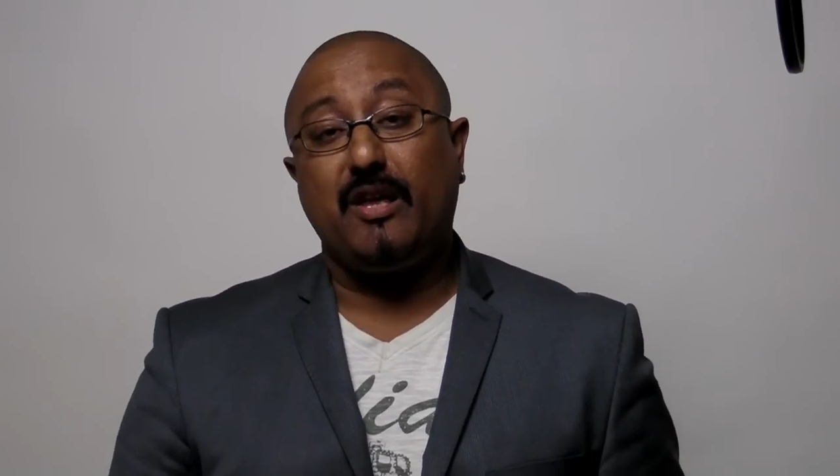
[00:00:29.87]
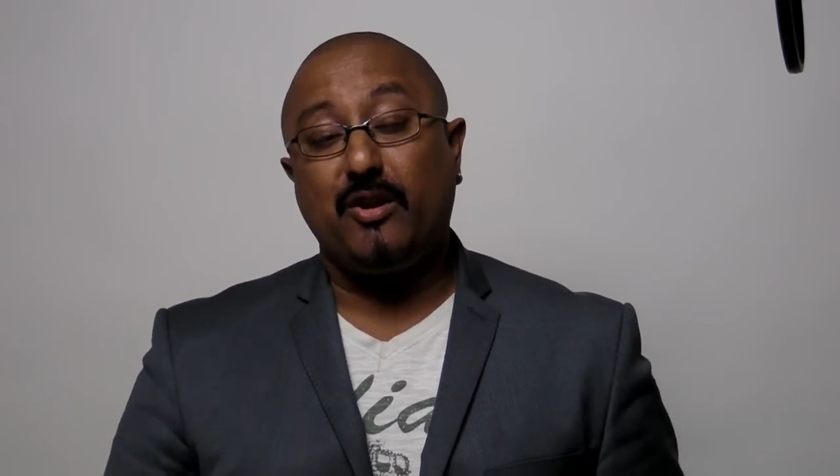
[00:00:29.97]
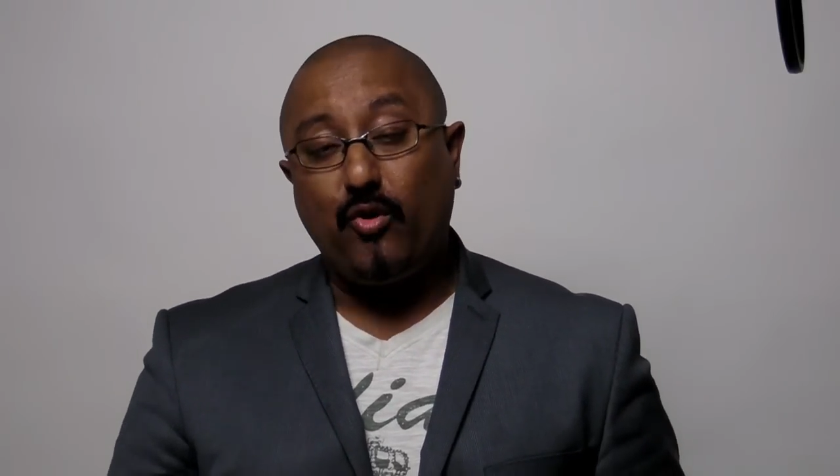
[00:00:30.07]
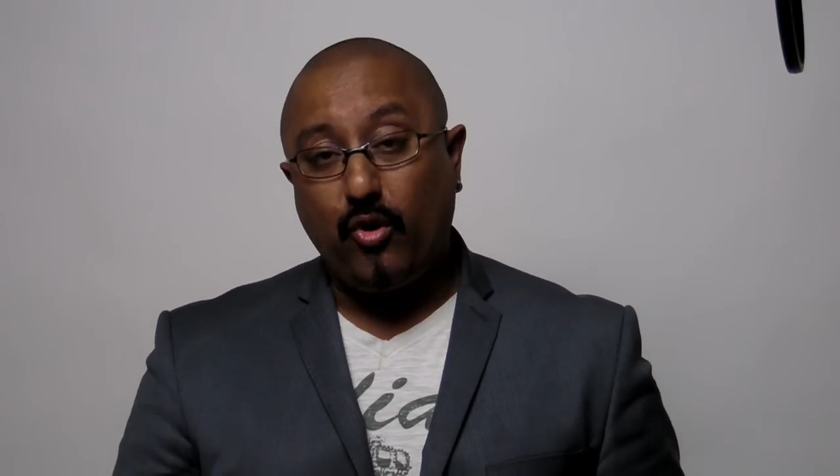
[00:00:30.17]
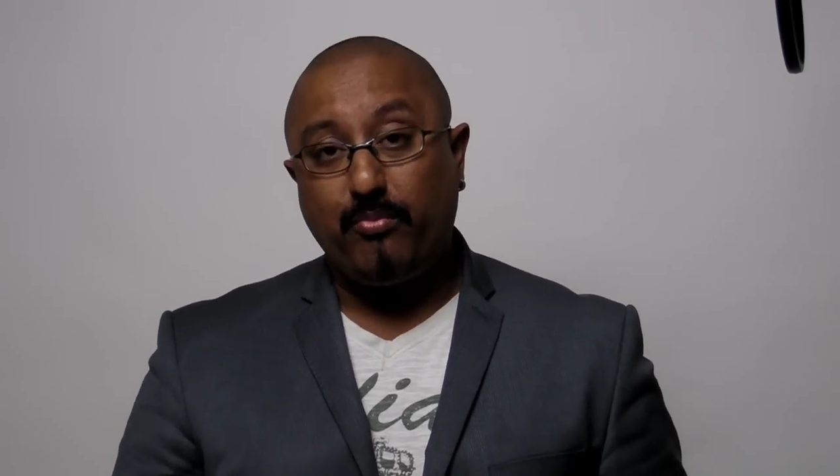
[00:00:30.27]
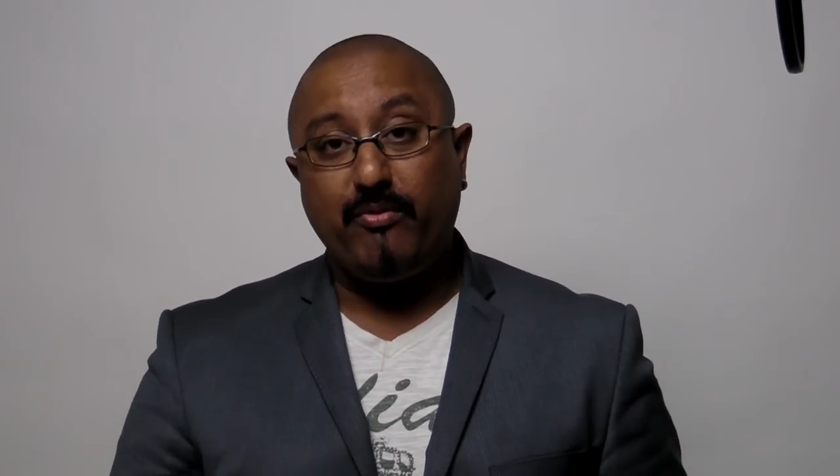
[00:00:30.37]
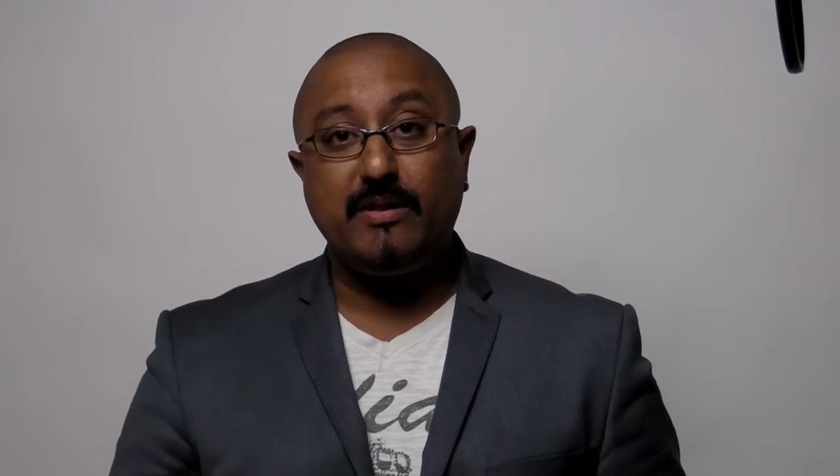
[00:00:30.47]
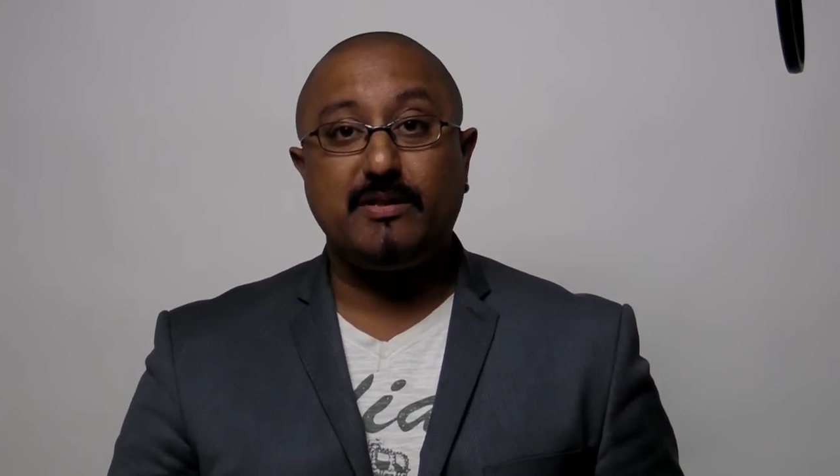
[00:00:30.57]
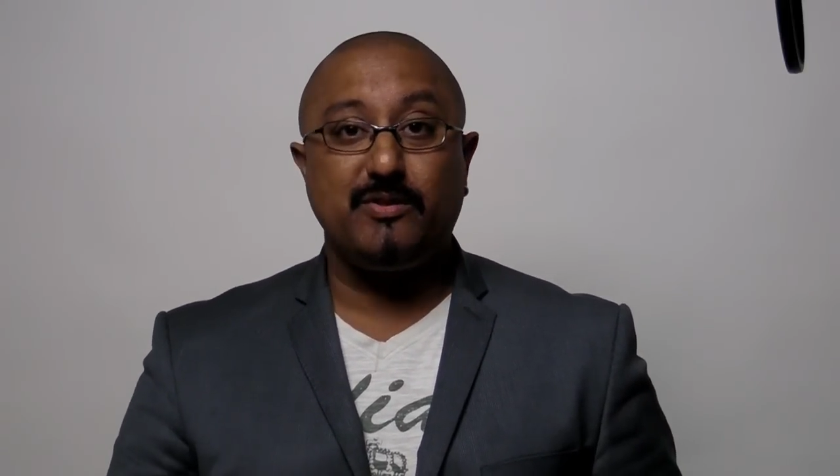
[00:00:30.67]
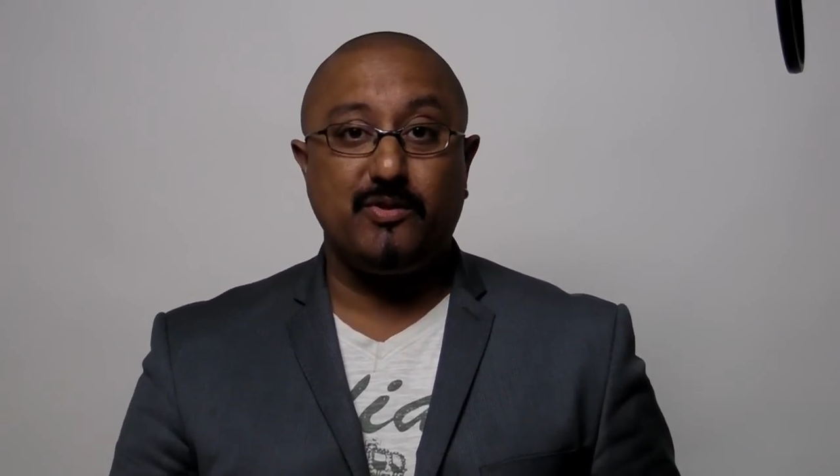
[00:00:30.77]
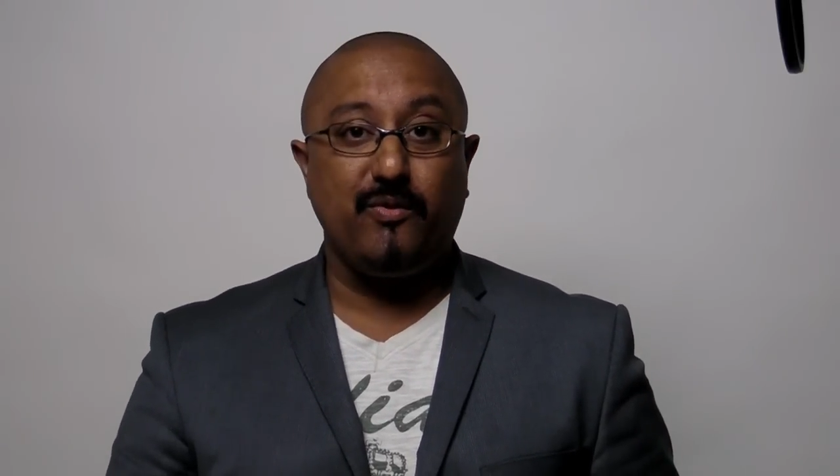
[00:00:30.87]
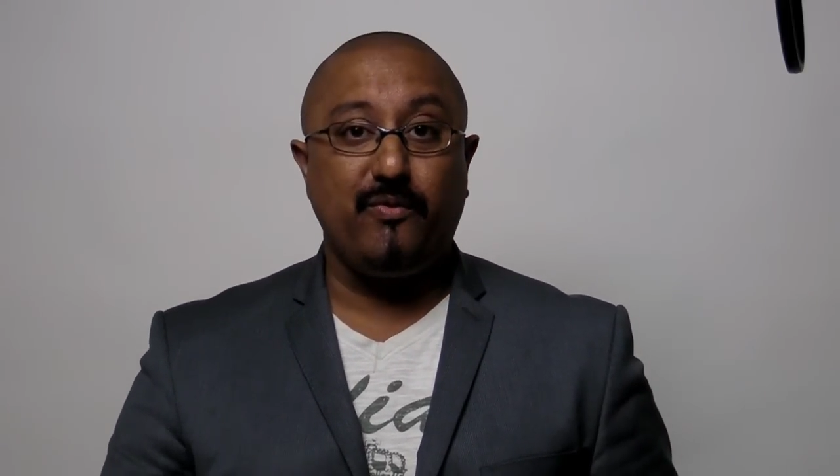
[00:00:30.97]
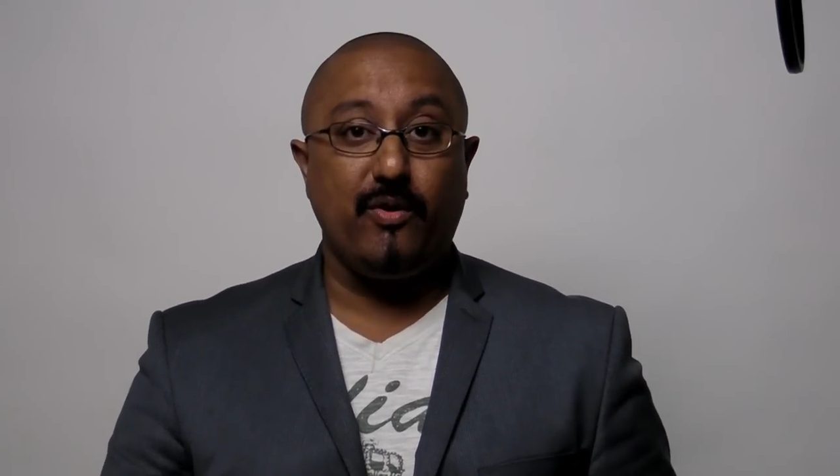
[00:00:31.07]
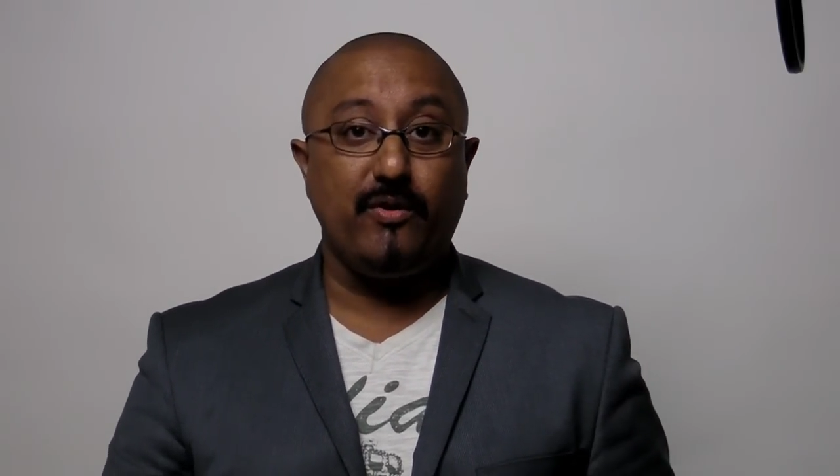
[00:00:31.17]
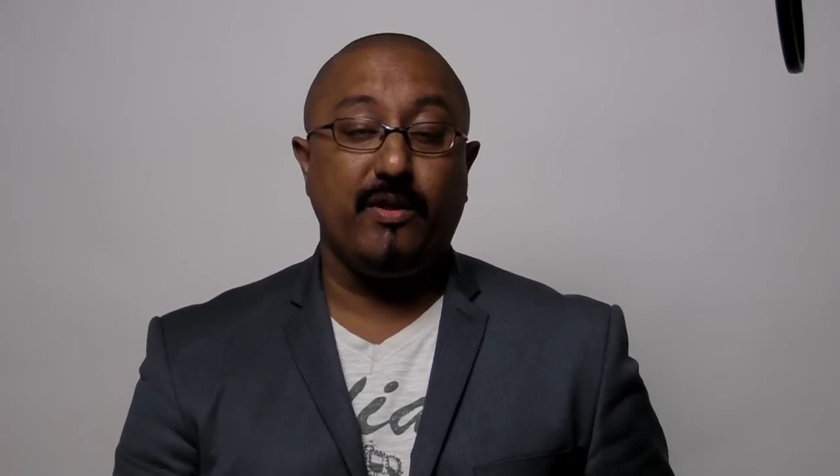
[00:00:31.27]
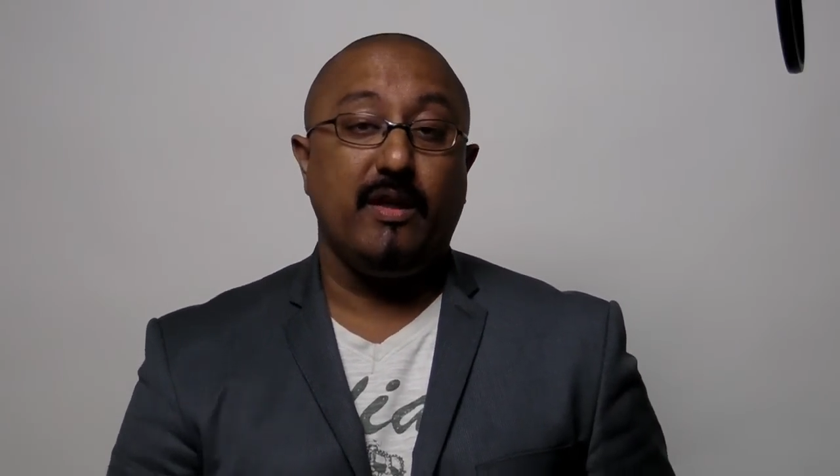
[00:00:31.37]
a lot of corporates and so forth.